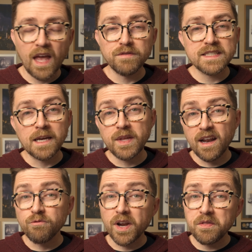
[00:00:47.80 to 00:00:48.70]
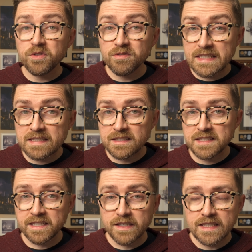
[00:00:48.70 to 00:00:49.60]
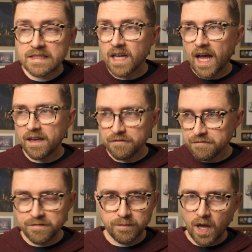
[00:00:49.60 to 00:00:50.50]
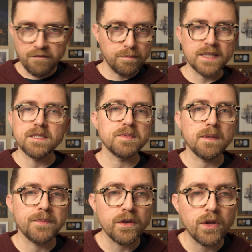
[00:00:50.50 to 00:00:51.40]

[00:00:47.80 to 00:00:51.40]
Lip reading: Every time that I've read through this series, I've picked up something